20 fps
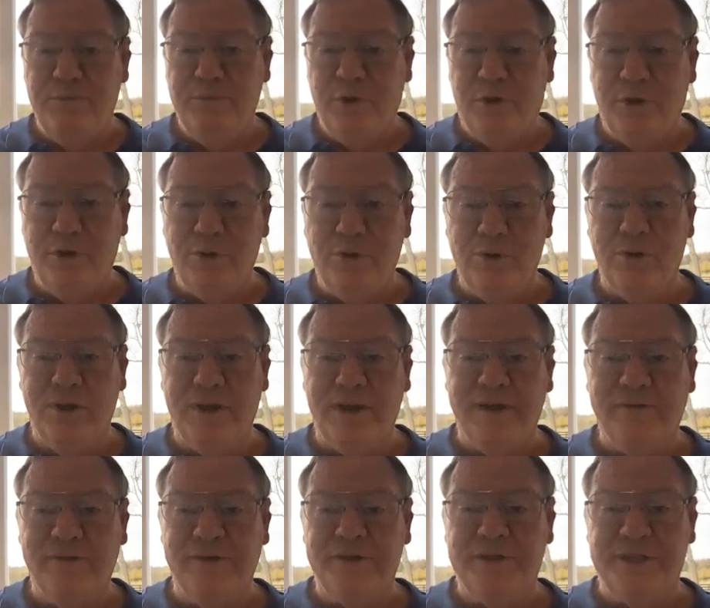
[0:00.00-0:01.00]
hole
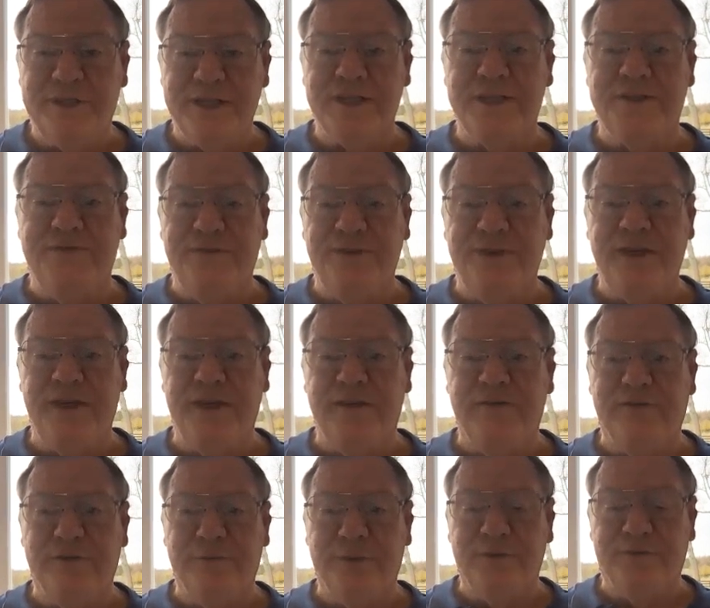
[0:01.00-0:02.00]
every 6 feet
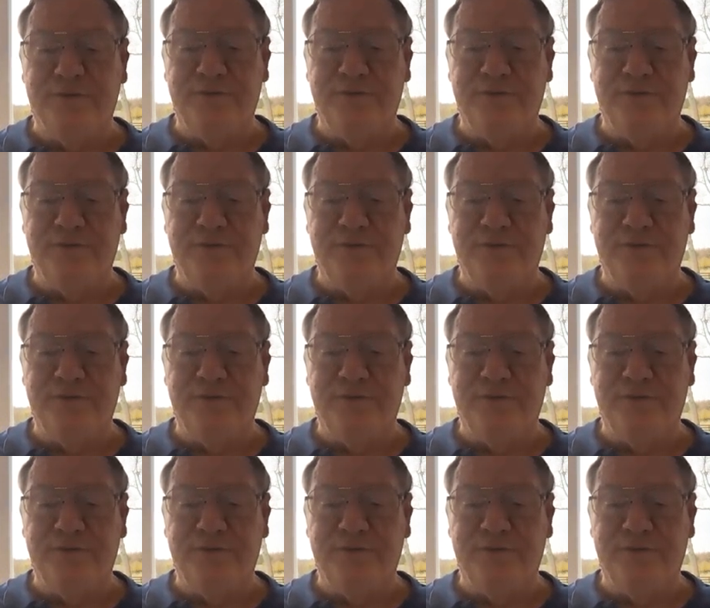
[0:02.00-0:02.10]
from the